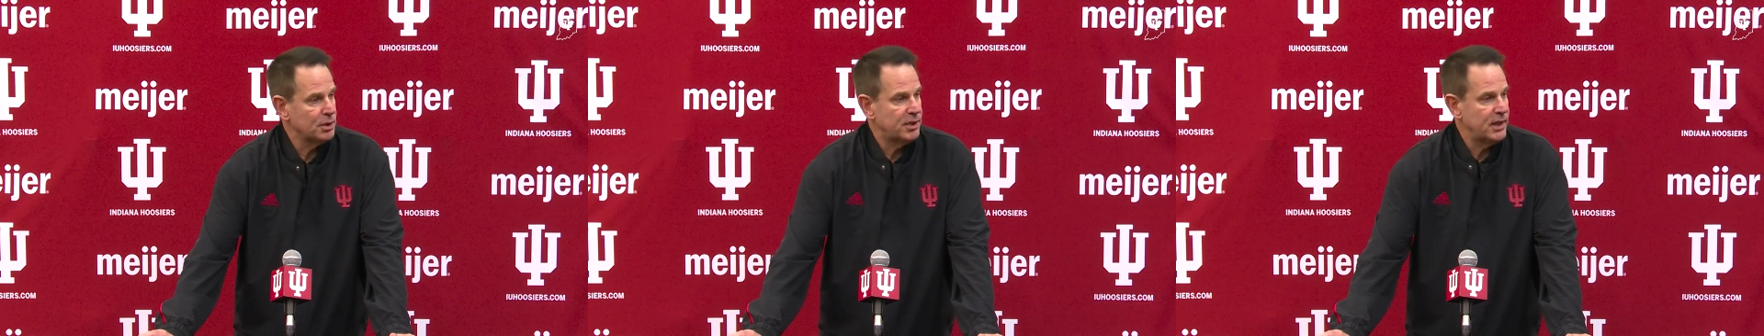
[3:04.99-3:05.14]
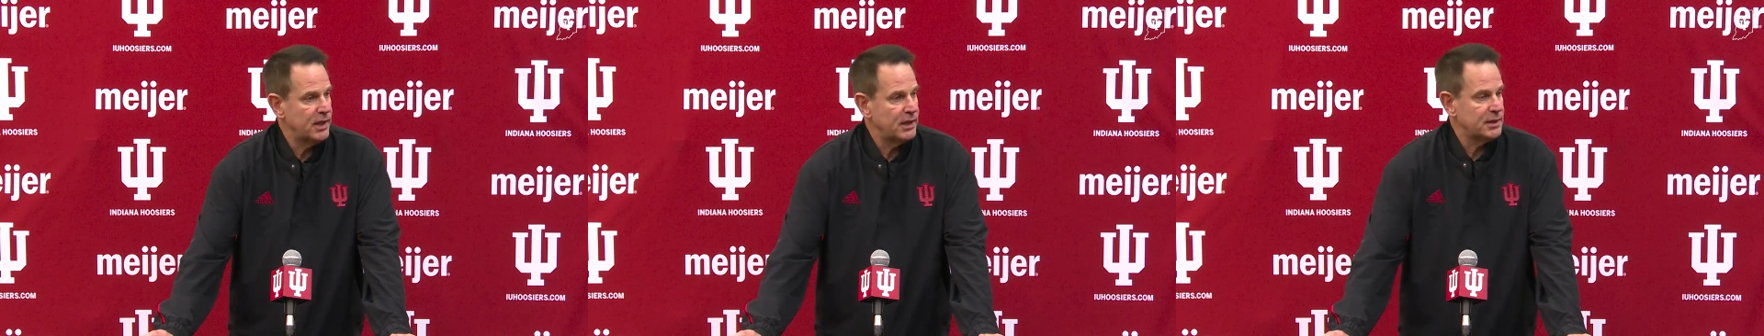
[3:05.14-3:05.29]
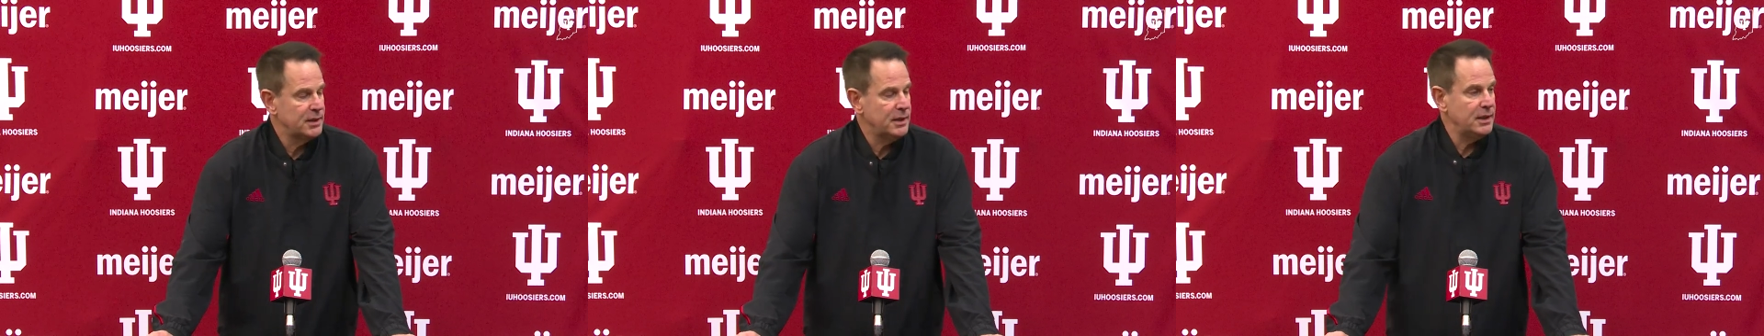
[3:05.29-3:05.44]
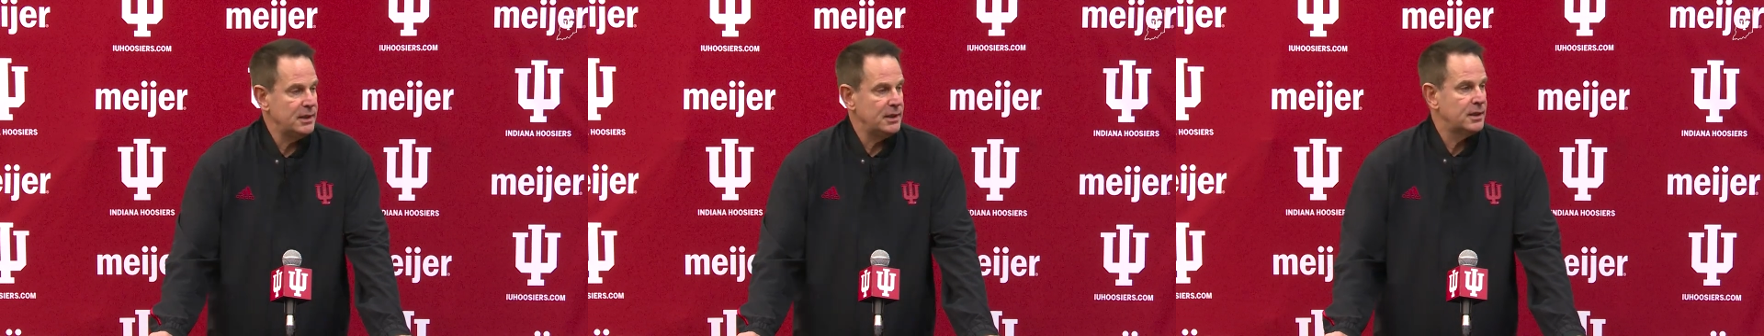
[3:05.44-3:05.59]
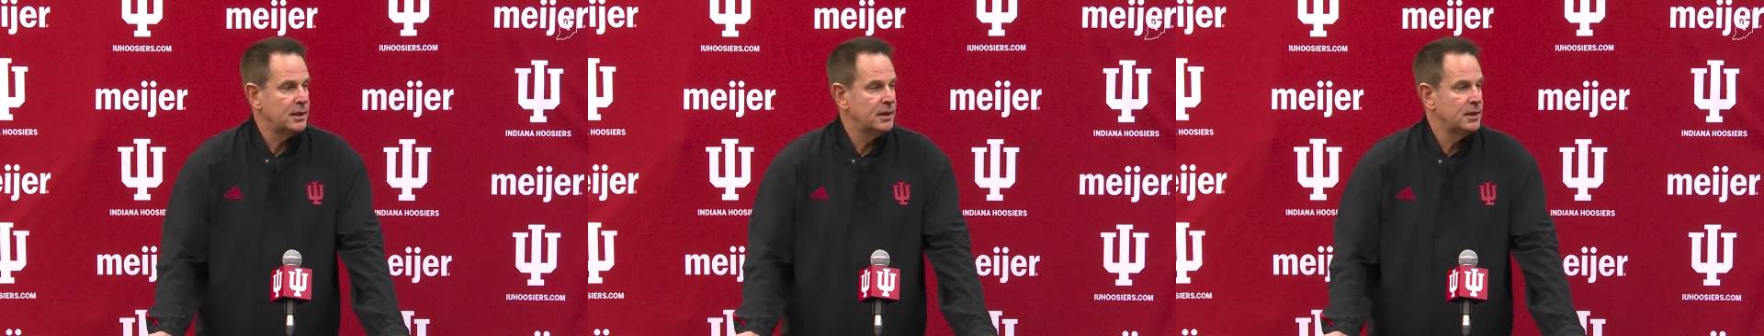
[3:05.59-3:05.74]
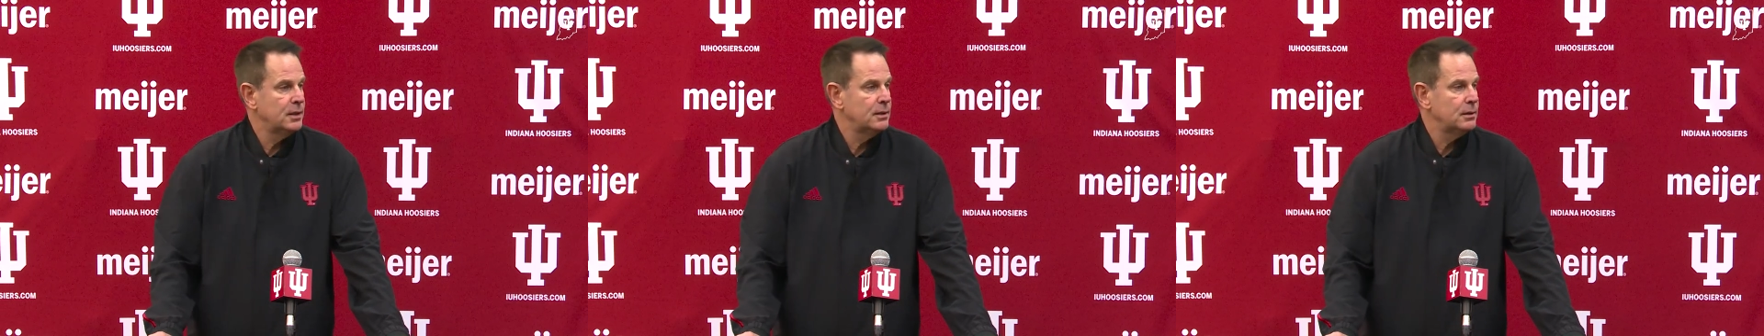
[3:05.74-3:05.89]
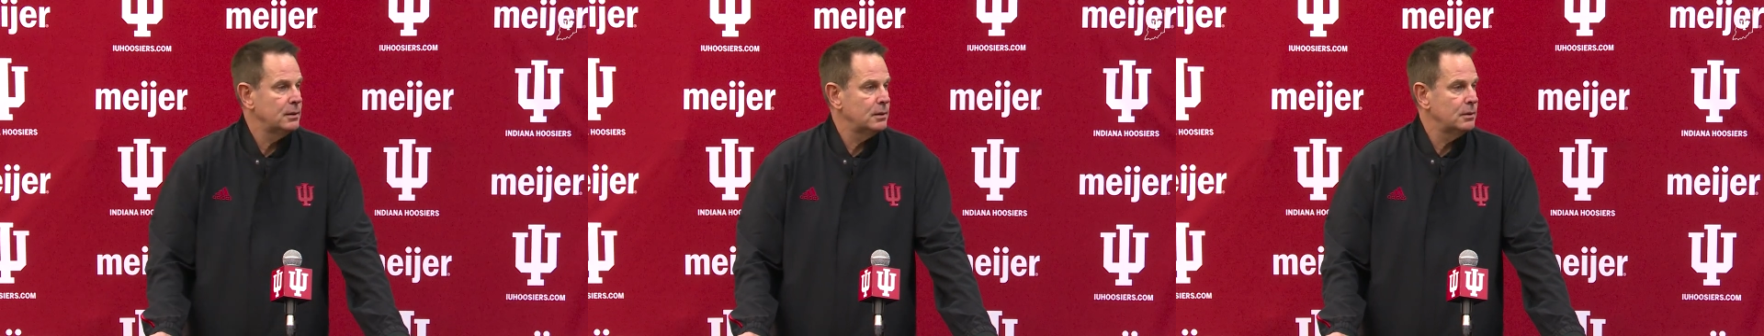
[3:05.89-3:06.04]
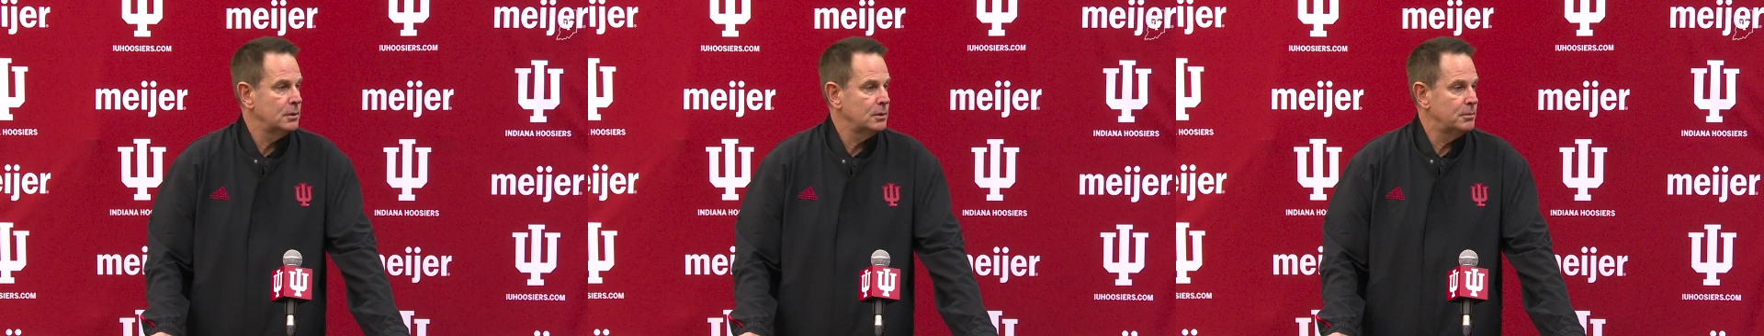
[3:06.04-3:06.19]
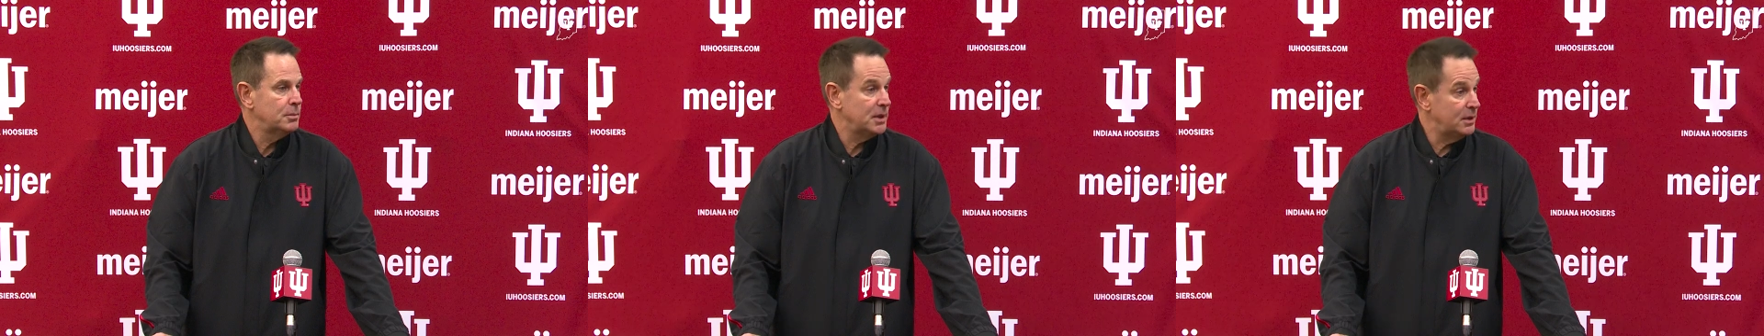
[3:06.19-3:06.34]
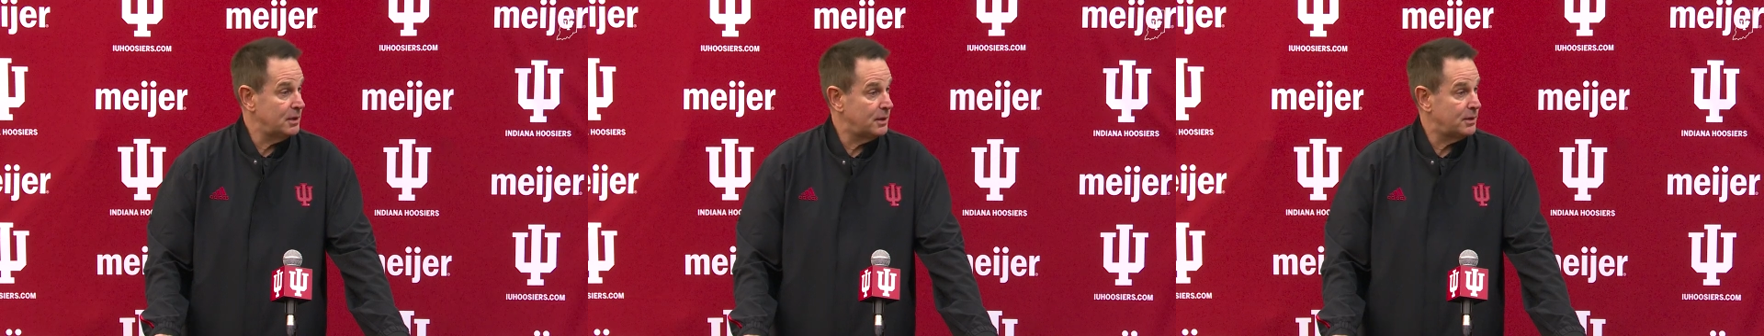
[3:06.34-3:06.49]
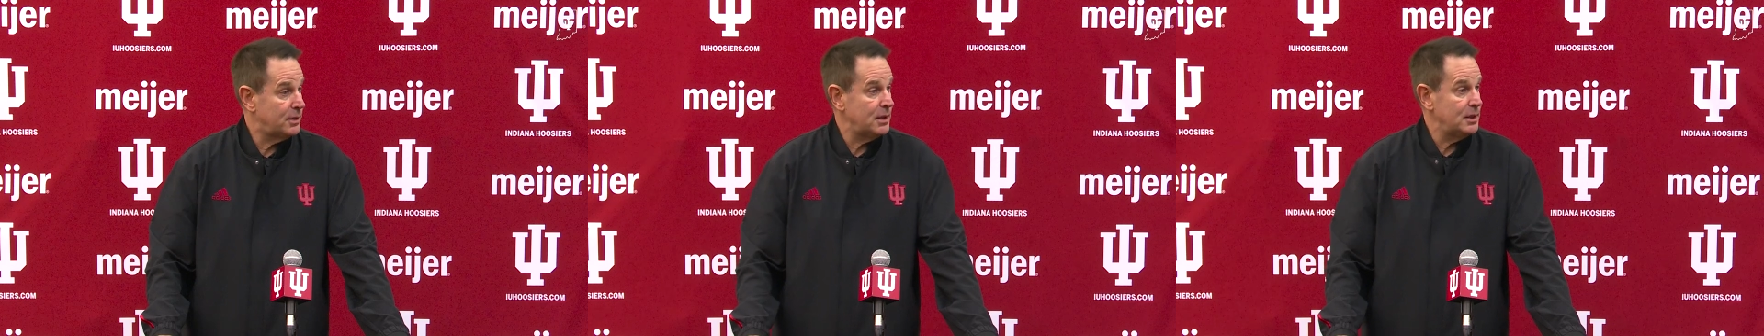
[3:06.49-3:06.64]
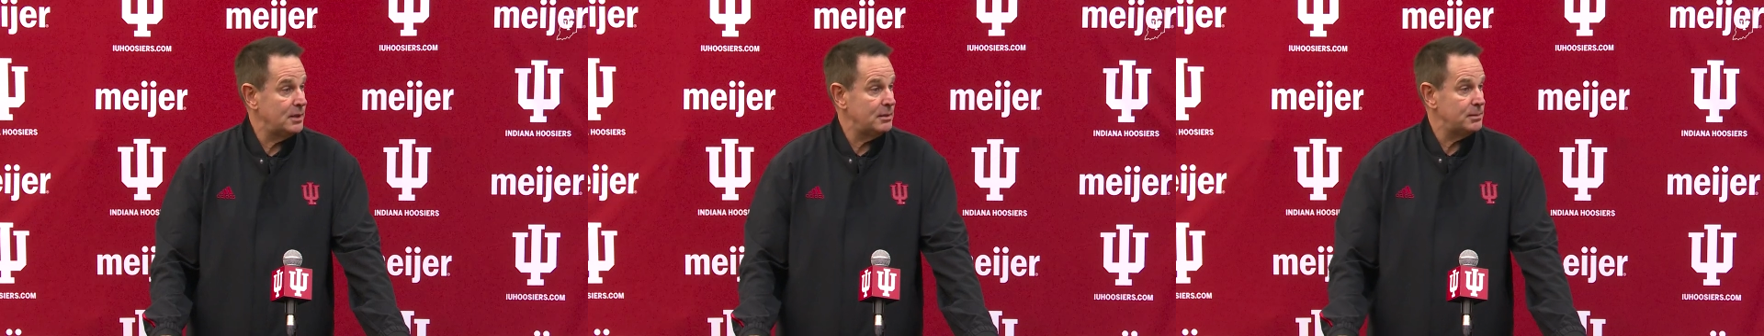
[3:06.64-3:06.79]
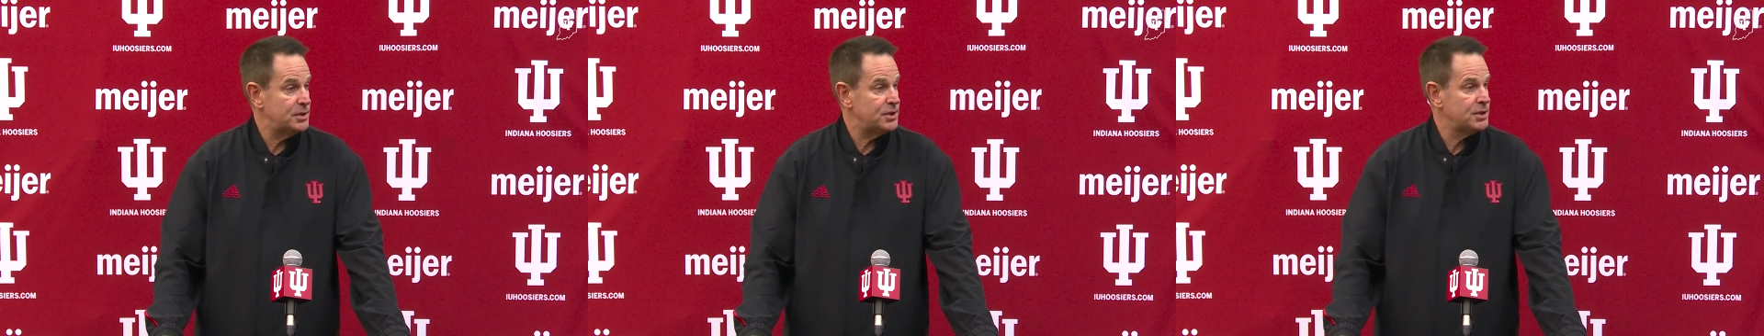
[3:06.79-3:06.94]
technique would be the
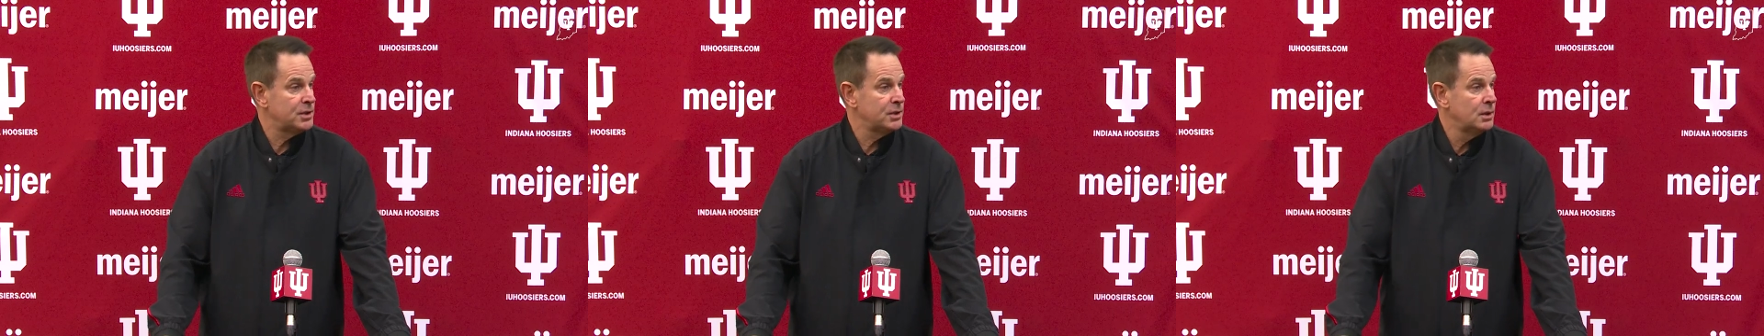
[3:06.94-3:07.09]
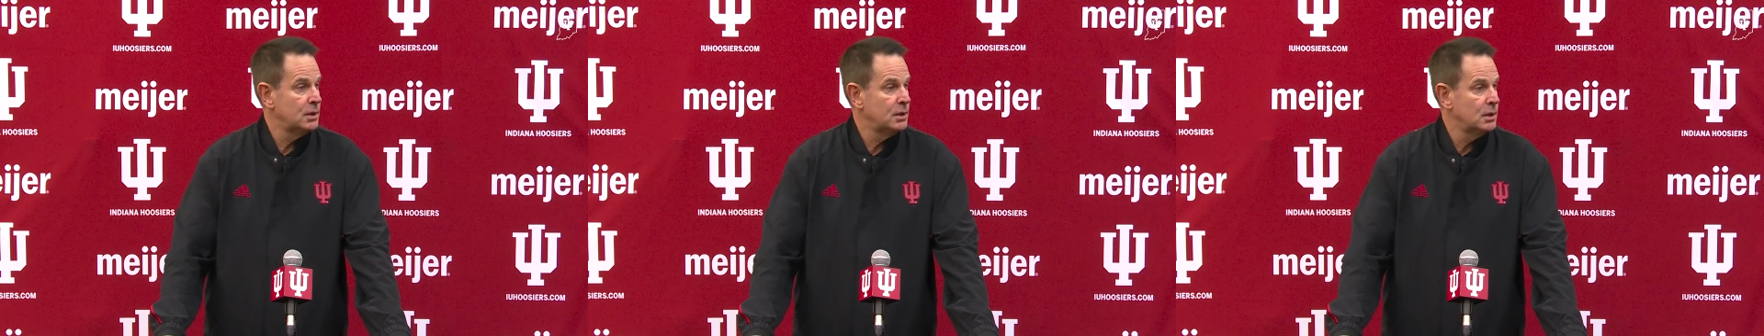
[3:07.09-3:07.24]
themes.